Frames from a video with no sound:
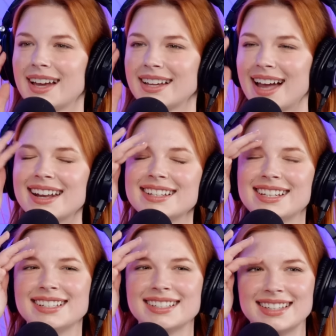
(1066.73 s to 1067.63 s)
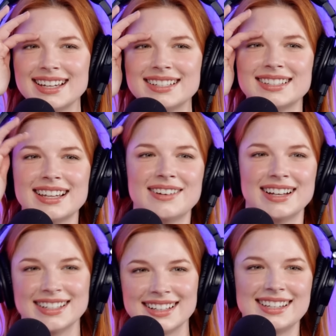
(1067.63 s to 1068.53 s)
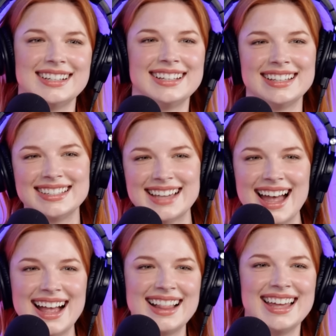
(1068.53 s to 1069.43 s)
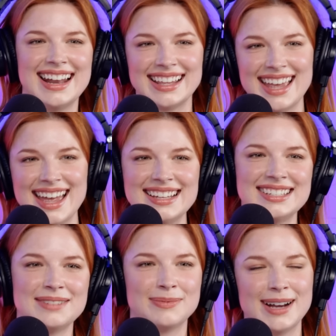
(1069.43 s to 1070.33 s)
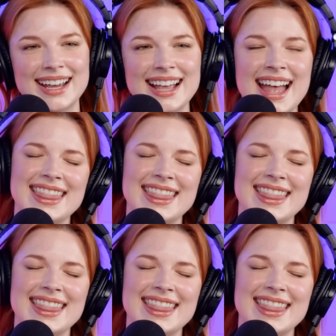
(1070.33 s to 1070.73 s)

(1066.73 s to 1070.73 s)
I gotta change the station, so I turn the dial and I catch a break.